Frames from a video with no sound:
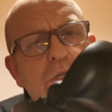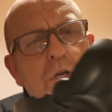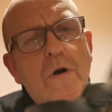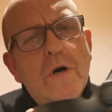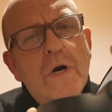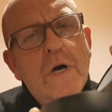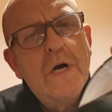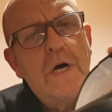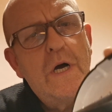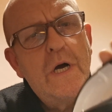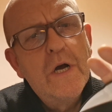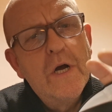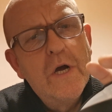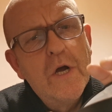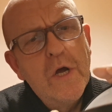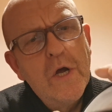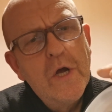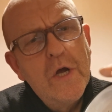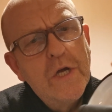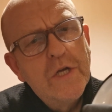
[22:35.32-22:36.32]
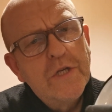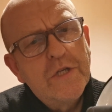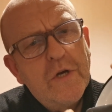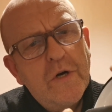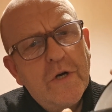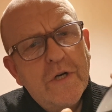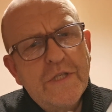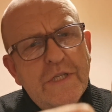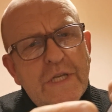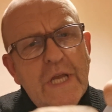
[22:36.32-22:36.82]
got
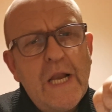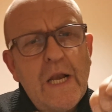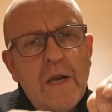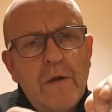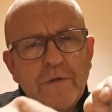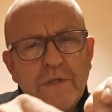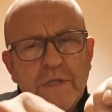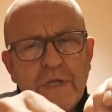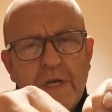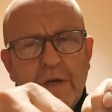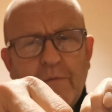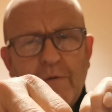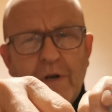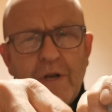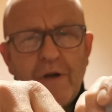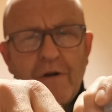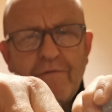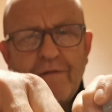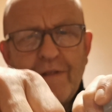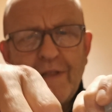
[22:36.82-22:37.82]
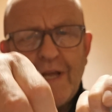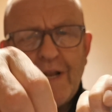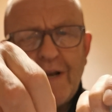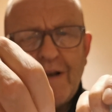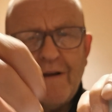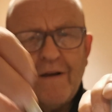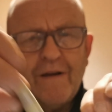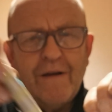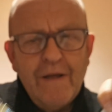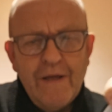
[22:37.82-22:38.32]
a set of little lure in there.
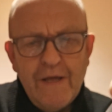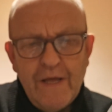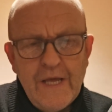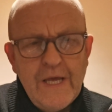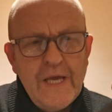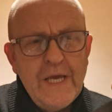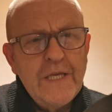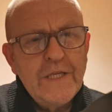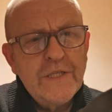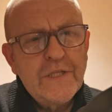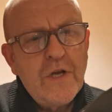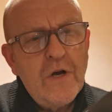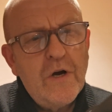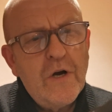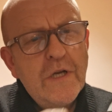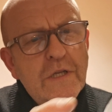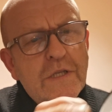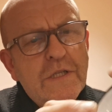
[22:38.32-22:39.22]
Look, it's got a